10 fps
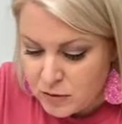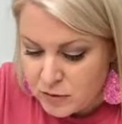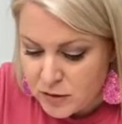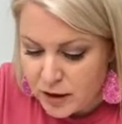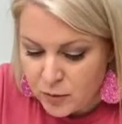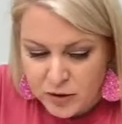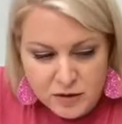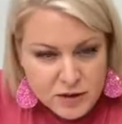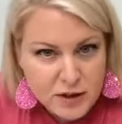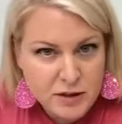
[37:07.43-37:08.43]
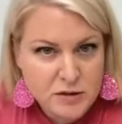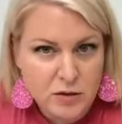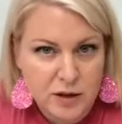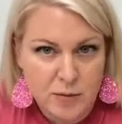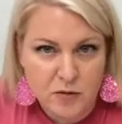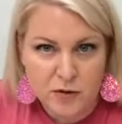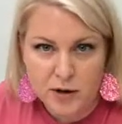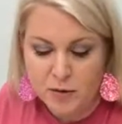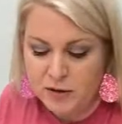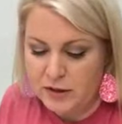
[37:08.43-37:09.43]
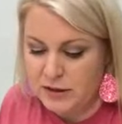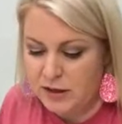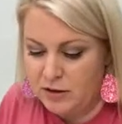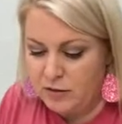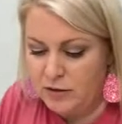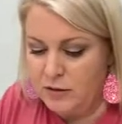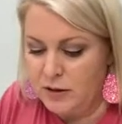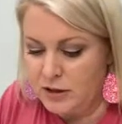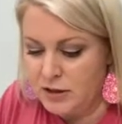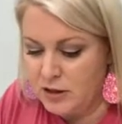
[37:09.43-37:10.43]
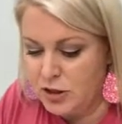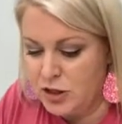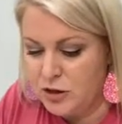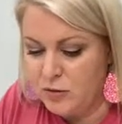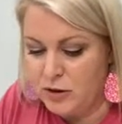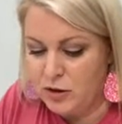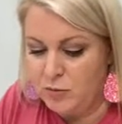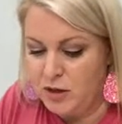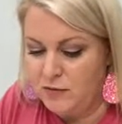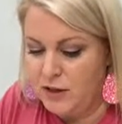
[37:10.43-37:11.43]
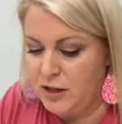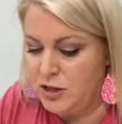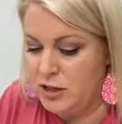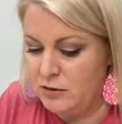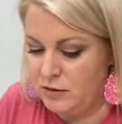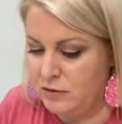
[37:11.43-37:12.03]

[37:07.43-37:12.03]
Now with this, hold on, before I put this down, it's gonna show a little bit of the edging.